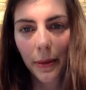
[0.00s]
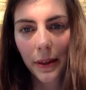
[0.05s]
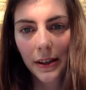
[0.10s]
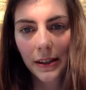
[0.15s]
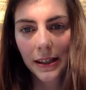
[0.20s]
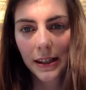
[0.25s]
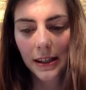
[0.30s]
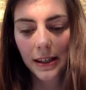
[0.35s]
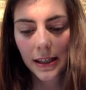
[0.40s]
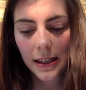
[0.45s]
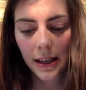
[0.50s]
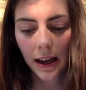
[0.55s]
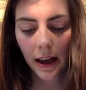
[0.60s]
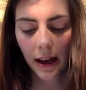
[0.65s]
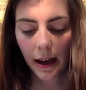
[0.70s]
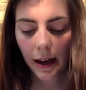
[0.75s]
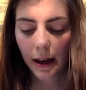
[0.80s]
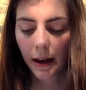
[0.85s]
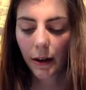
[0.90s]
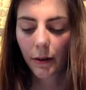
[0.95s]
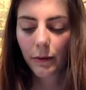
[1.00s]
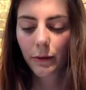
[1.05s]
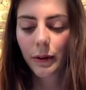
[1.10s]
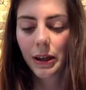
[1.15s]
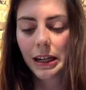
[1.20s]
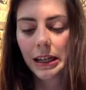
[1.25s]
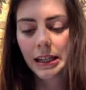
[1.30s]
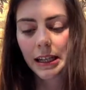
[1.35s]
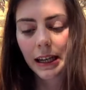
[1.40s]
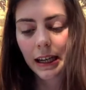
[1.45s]
This is a
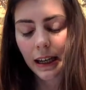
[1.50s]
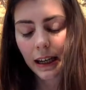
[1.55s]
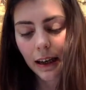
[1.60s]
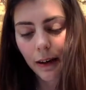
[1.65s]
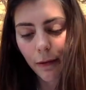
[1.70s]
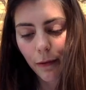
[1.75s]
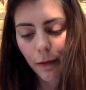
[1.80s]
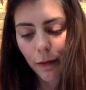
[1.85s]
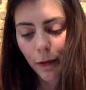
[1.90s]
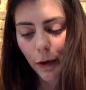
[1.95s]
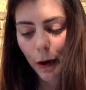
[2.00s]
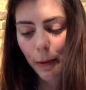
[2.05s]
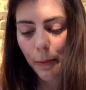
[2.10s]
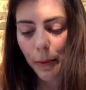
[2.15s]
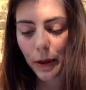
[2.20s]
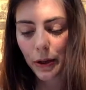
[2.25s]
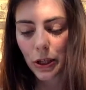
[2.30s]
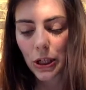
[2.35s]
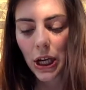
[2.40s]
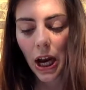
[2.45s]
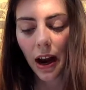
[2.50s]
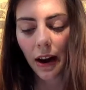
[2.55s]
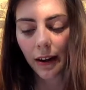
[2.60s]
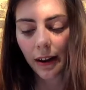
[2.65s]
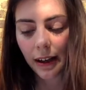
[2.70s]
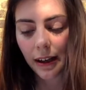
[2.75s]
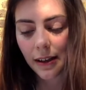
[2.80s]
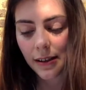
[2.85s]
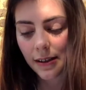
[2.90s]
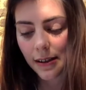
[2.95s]
reading from the
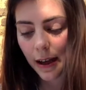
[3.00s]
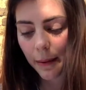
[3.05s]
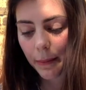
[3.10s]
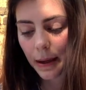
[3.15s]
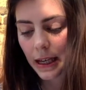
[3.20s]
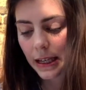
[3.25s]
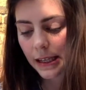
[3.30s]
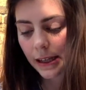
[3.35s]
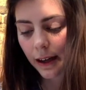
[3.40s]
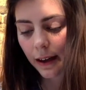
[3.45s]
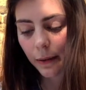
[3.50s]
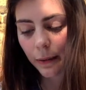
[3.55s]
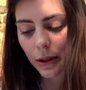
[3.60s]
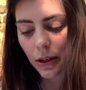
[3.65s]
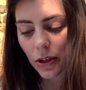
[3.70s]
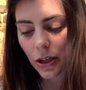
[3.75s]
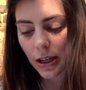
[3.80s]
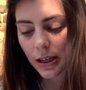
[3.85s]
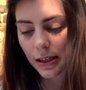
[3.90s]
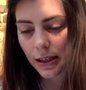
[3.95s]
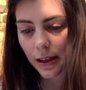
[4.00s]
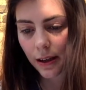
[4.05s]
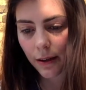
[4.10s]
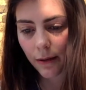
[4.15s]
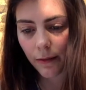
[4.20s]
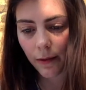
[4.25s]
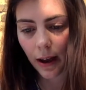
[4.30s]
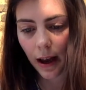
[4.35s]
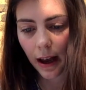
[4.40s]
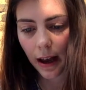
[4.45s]
Charaka Samhita, which is an
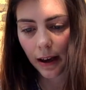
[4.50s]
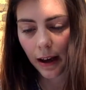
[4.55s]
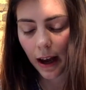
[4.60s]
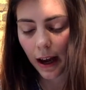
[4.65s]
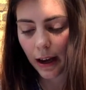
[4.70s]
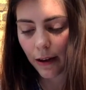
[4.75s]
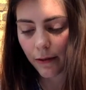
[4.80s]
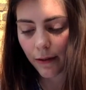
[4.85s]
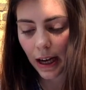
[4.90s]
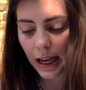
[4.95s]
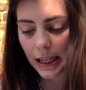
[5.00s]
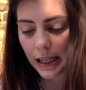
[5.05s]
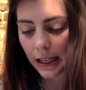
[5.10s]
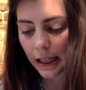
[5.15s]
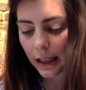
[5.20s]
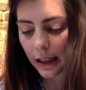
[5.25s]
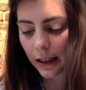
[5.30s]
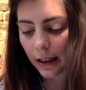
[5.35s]
Ayurvedic